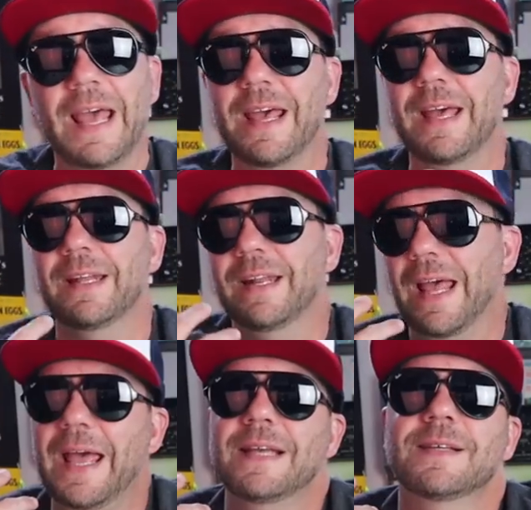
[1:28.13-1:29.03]
and
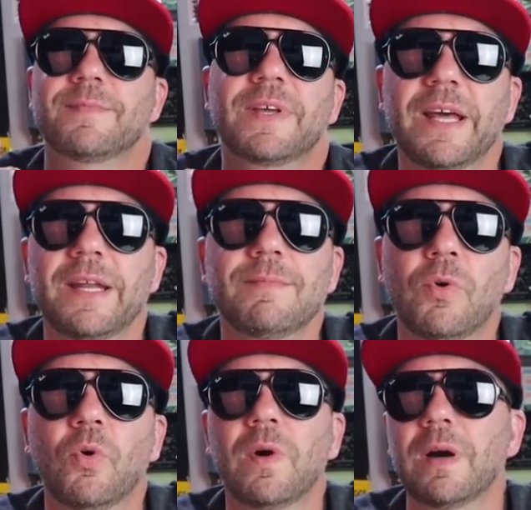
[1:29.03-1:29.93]
as I'm getting
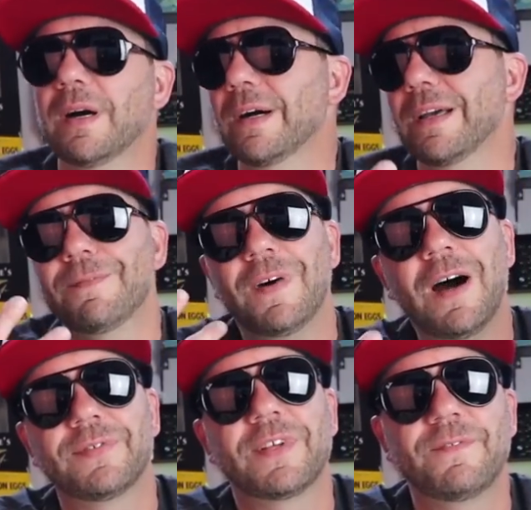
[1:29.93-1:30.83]
more
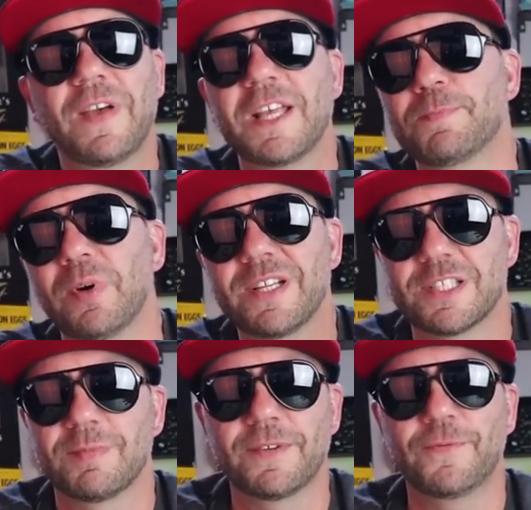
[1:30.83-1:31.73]
involved in Facebook and
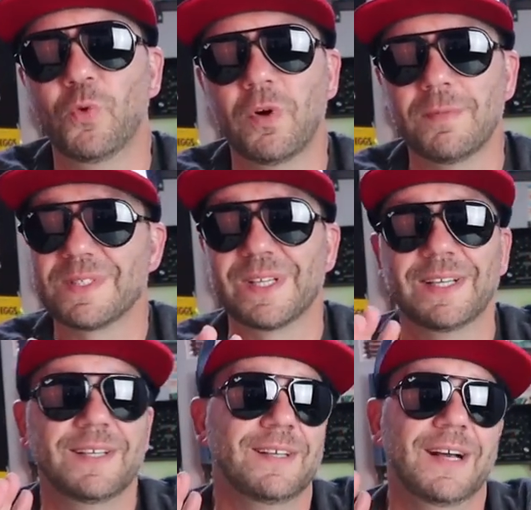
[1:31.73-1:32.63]
some of the forums,
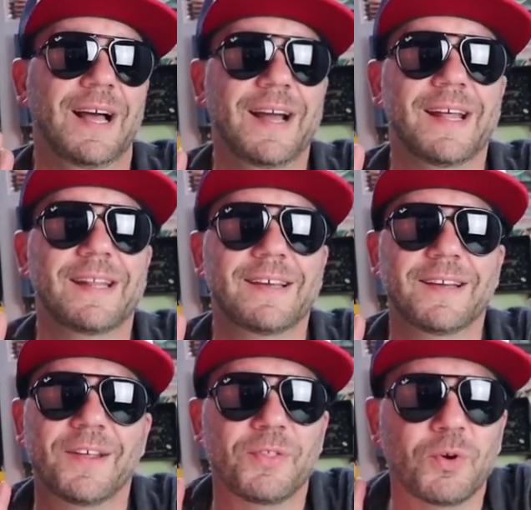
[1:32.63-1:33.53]
I gotta tell
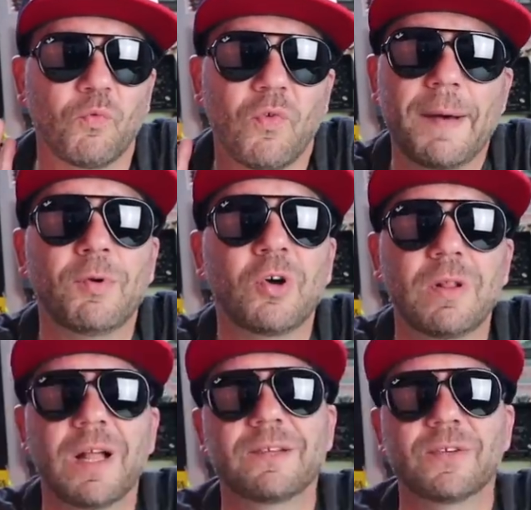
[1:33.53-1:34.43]
you, the rebel
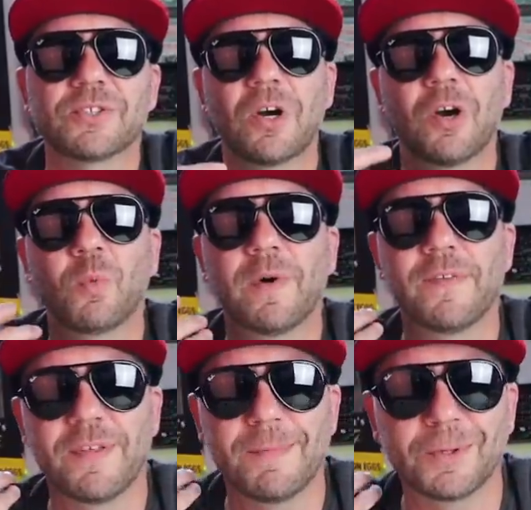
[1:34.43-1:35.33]
collectors are one
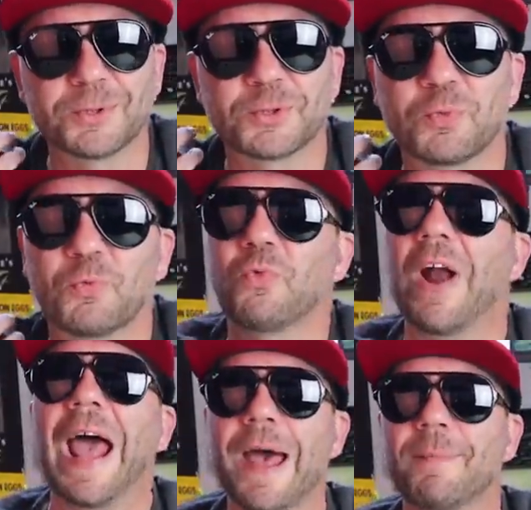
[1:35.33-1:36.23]
of the most
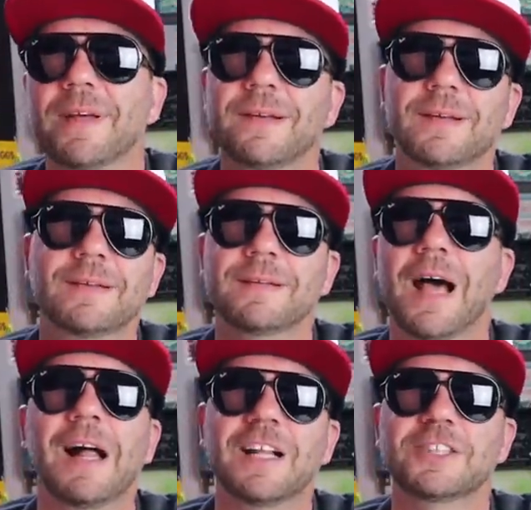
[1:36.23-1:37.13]
rabid,
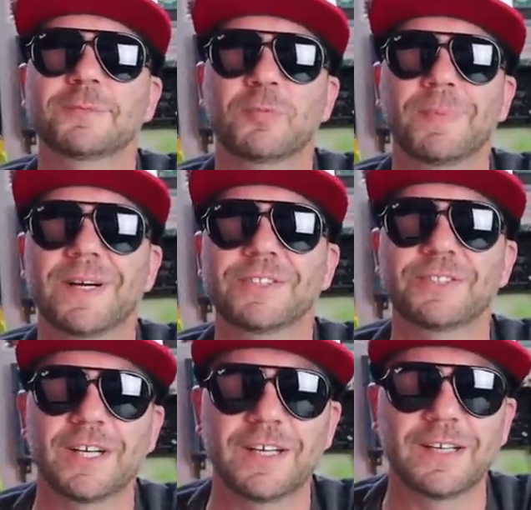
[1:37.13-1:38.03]
knowledgeable
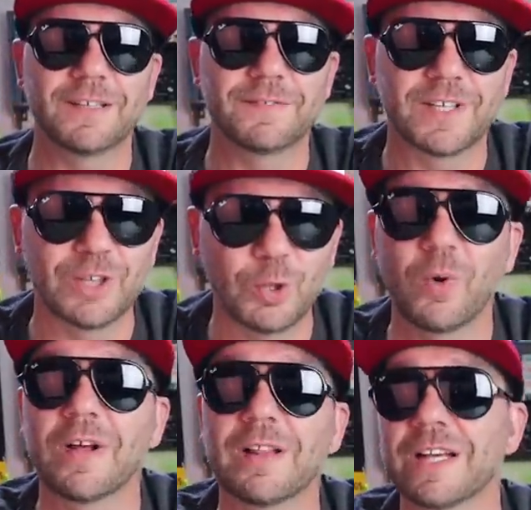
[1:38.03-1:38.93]
bunch of
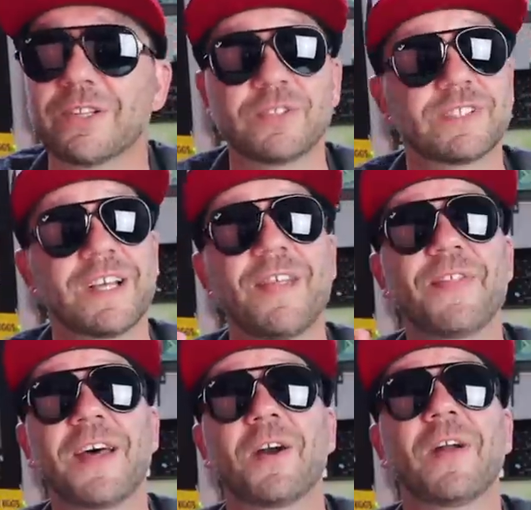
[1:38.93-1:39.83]
lure collectors
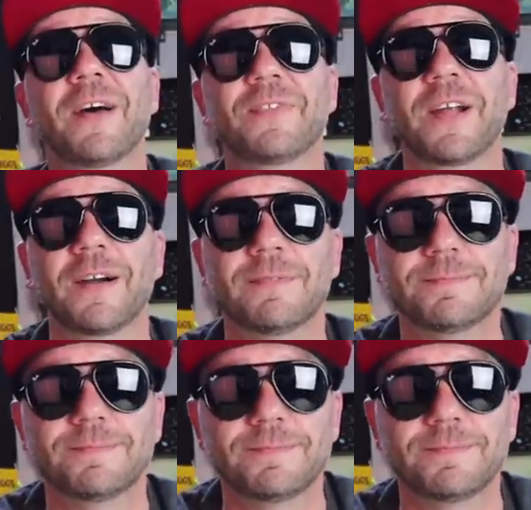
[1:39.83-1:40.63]
that are out there.